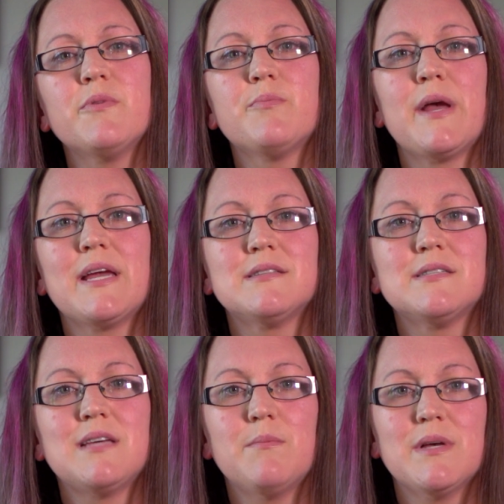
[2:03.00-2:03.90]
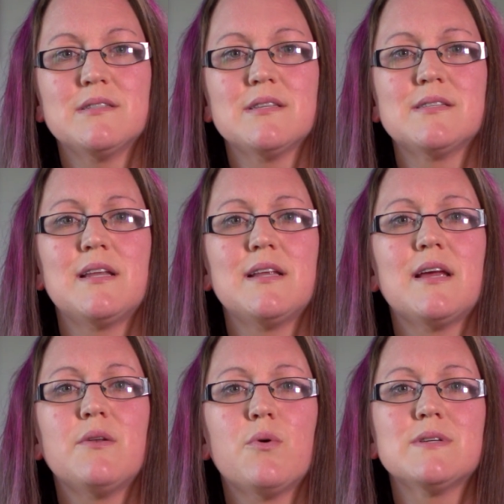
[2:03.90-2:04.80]
with blanket statements is that it
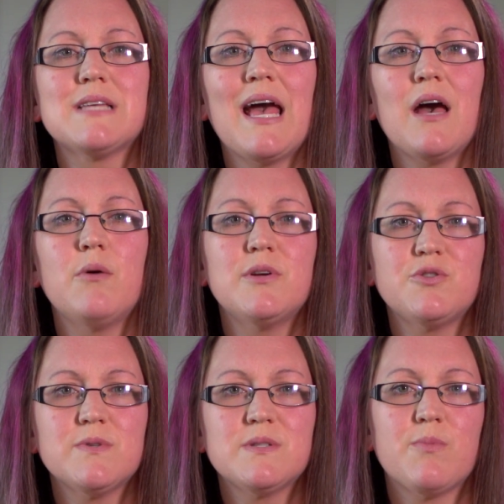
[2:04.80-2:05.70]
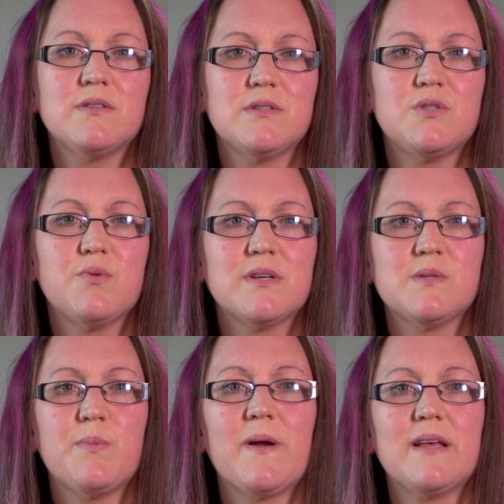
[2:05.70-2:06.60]
ignores how much responses to
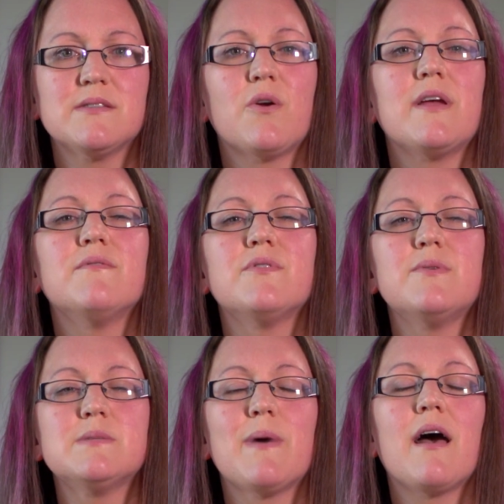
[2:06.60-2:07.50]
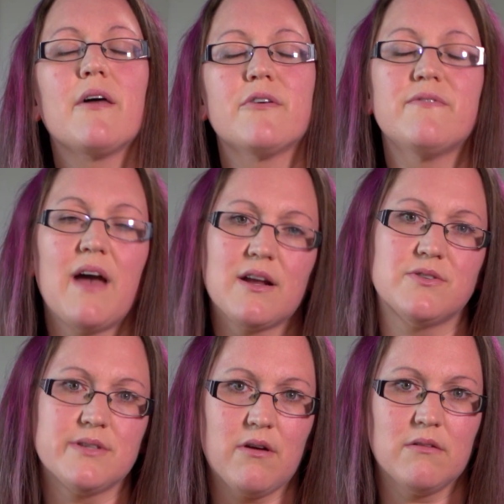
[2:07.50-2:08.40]
experience are influenced by other
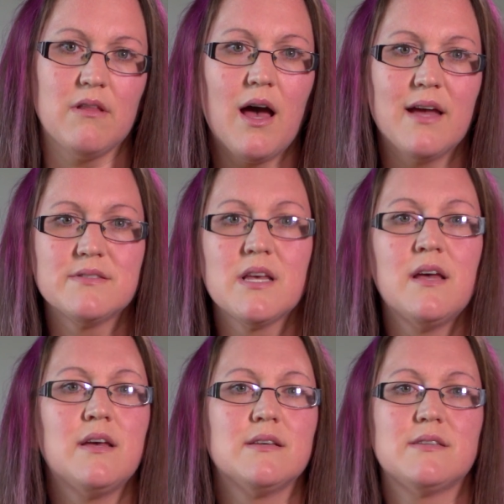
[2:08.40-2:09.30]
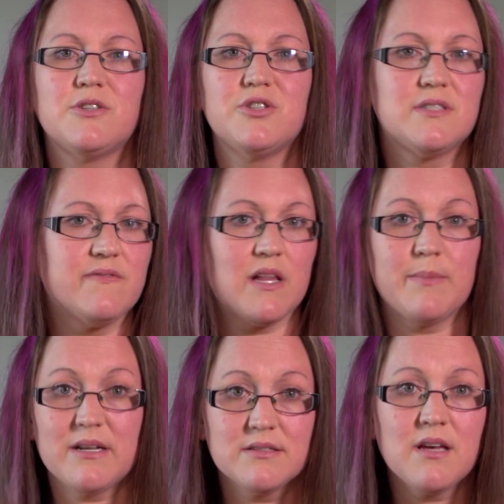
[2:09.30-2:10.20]
factors in our lives, such as
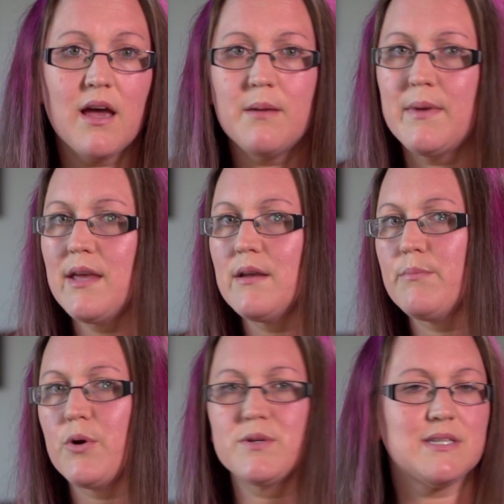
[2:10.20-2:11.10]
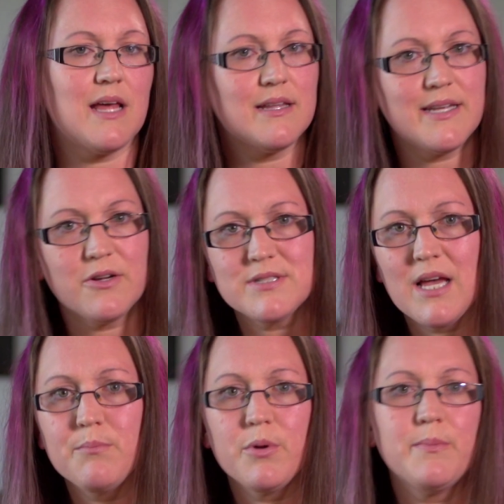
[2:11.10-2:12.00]
developmental timing, personality or
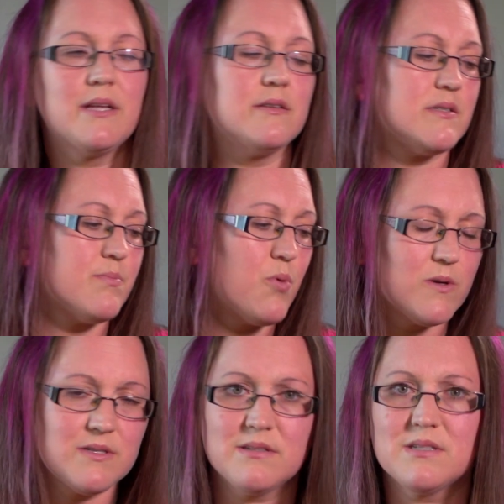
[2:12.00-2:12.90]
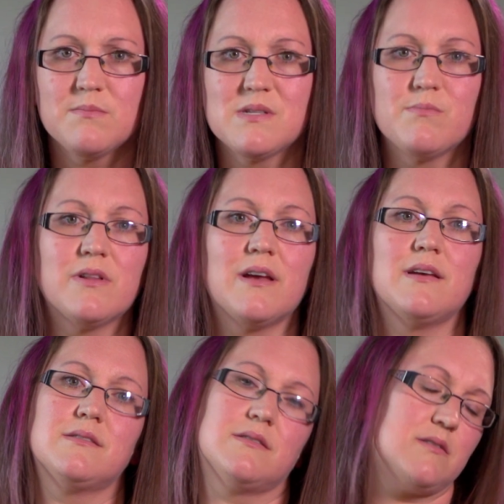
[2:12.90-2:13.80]
temperament, support systems in
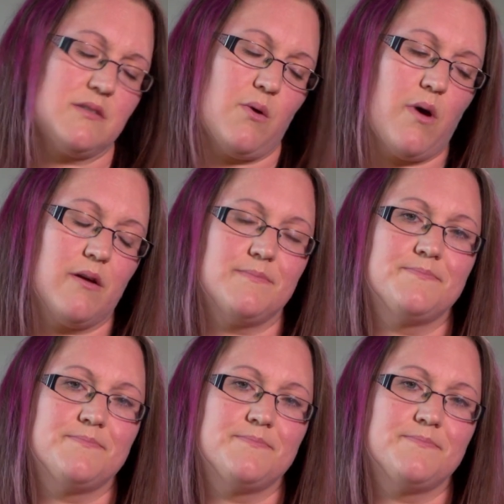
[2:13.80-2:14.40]
place, and so on.